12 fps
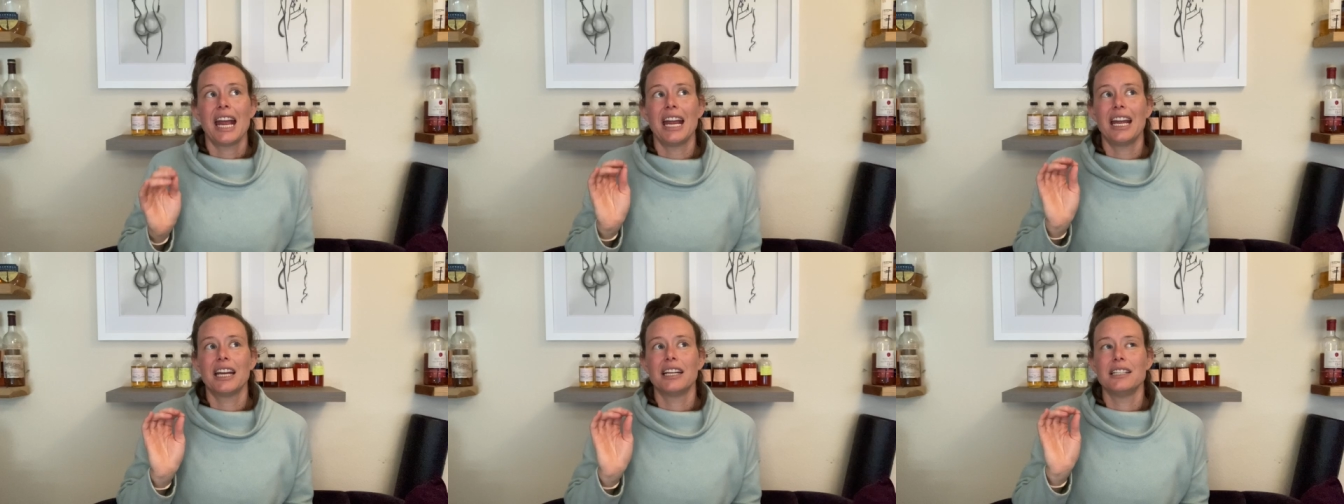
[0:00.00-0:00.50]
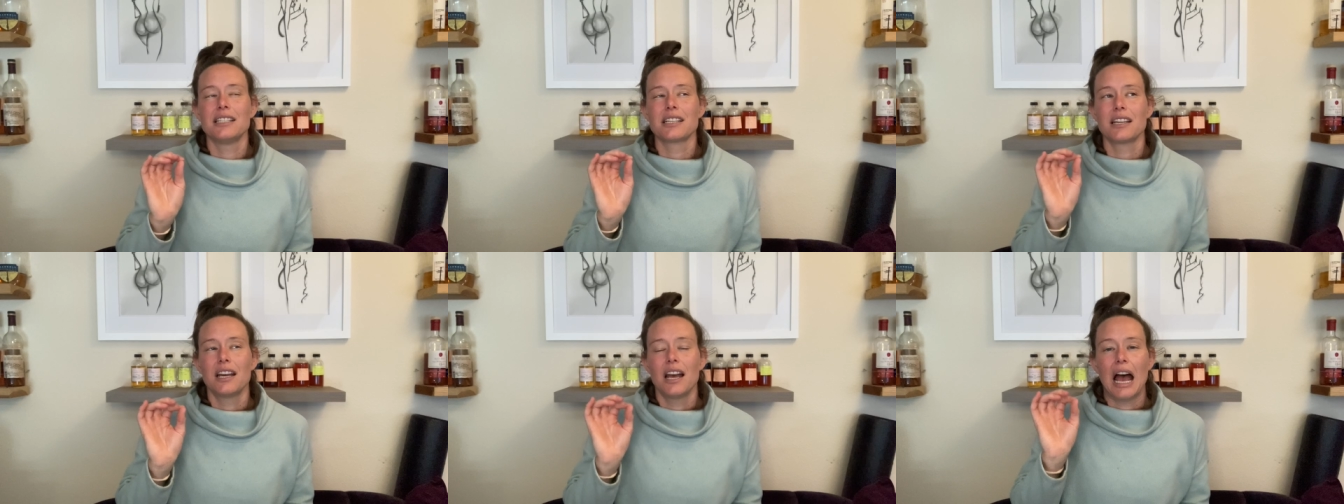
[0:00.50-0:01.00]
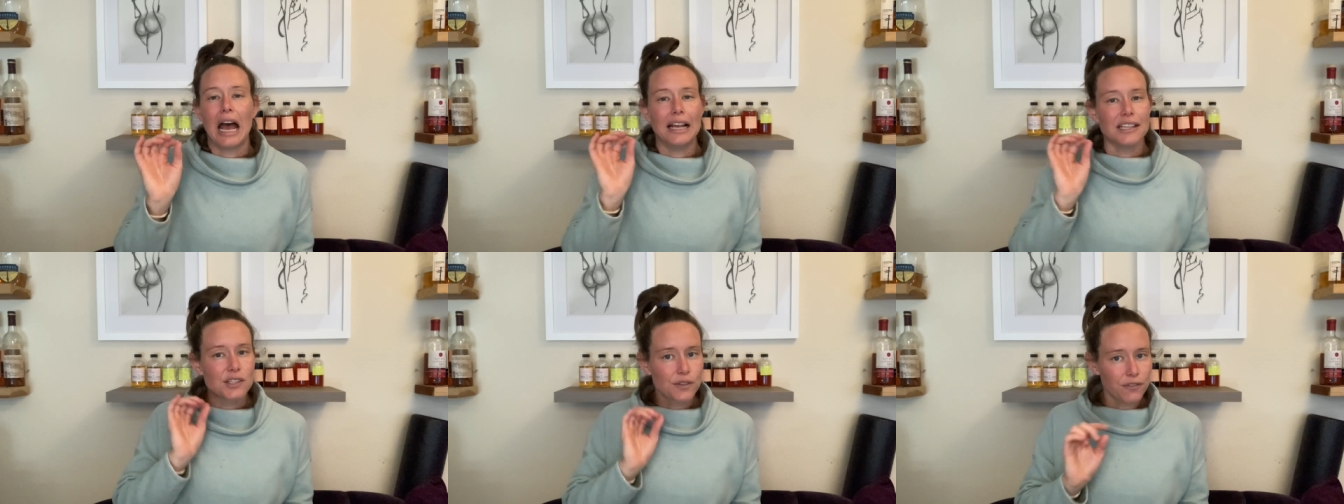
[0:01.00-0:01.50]
And
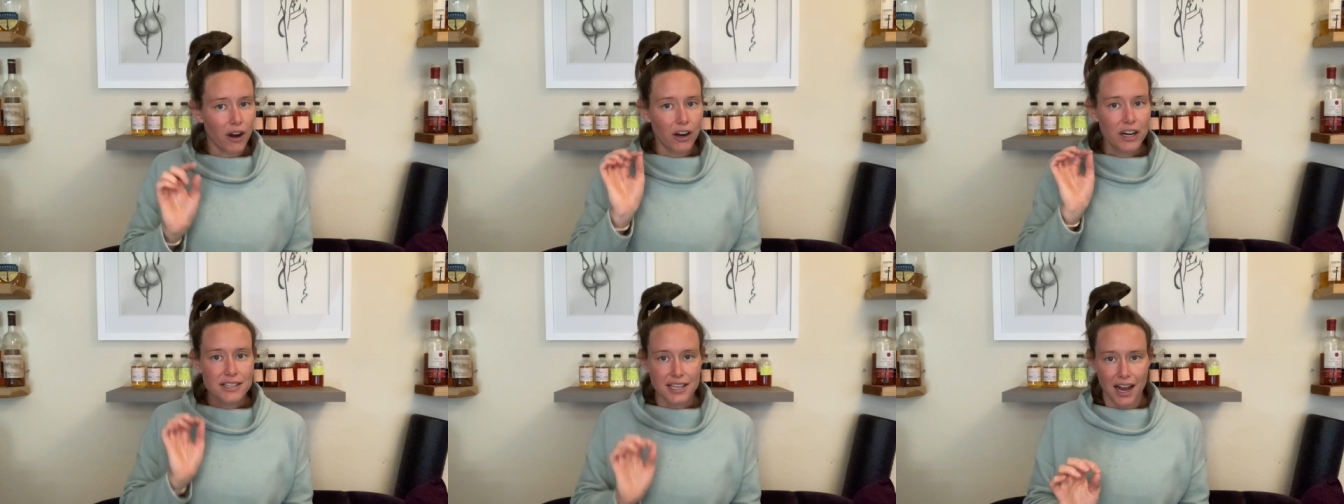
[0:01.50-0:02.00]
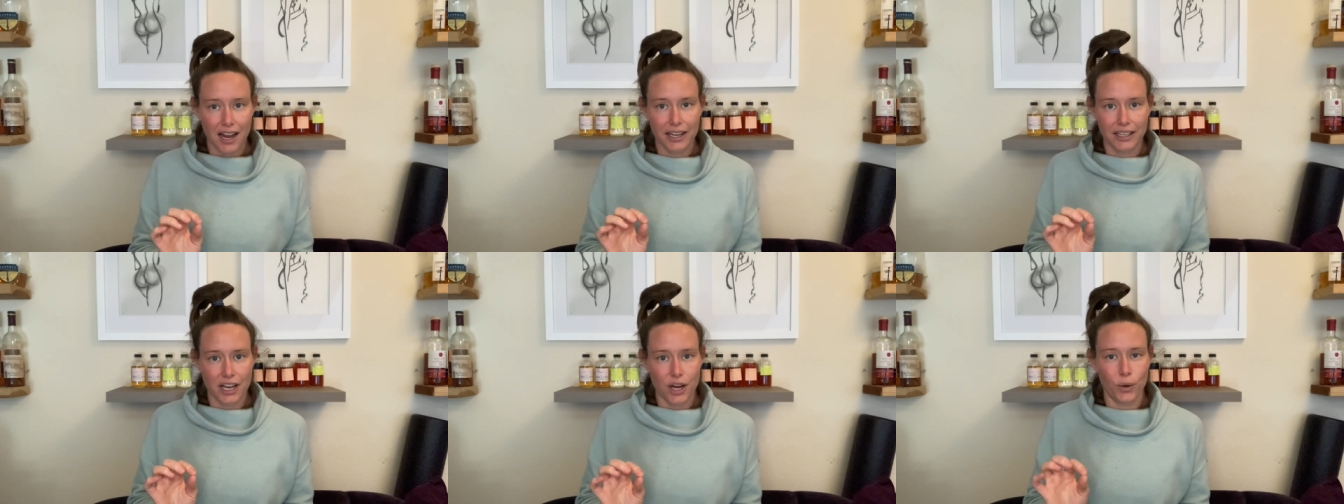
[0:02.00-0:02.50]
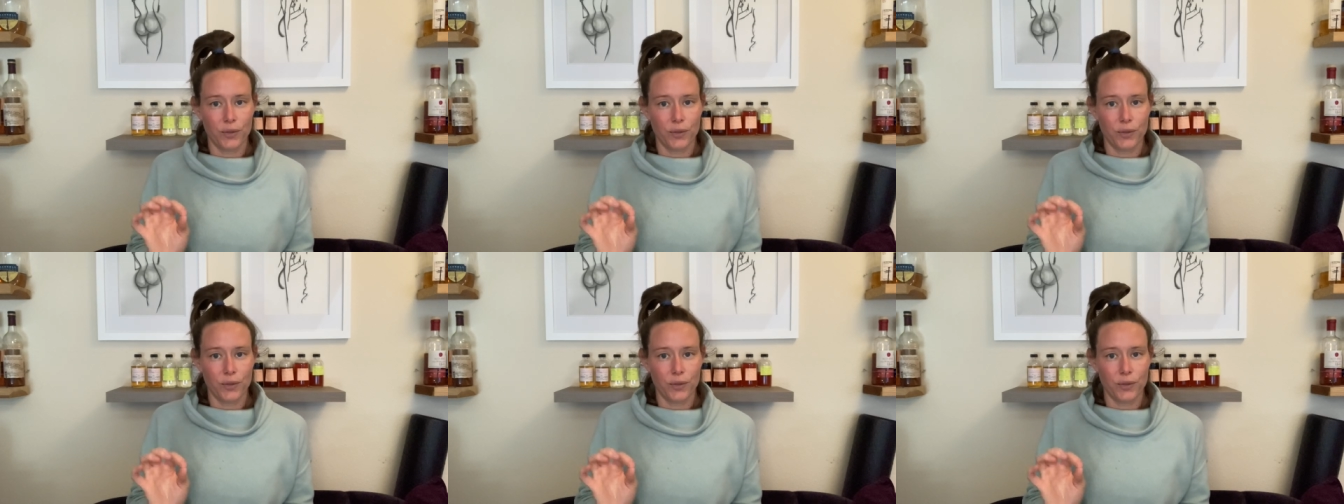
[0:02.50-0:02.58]
as far as I know,